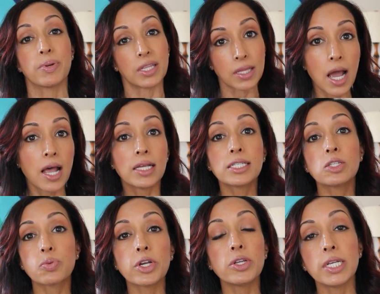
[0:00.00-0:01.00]
But this
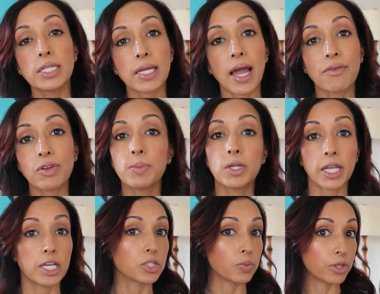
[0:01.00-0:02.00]
is where you need to have
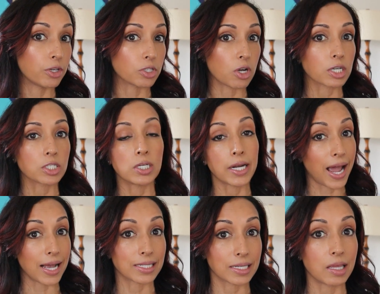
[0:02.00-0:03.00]
communication with your doctor and
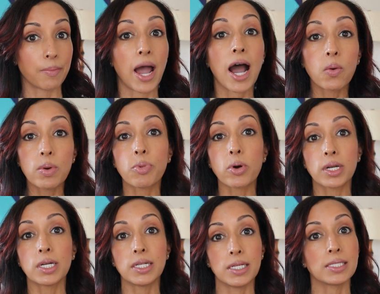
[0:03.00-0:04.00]
ask them how
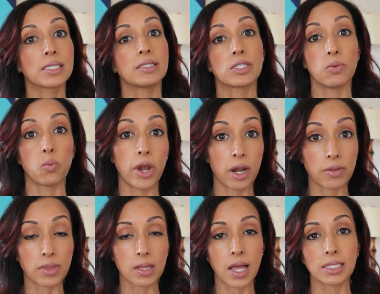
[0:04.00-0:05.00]
important it is to wear
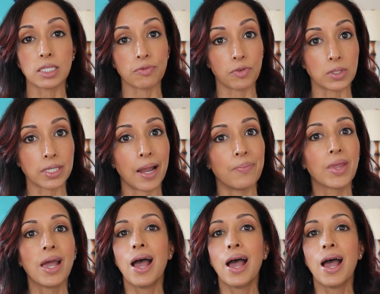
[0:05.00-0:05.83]
the glasses full time.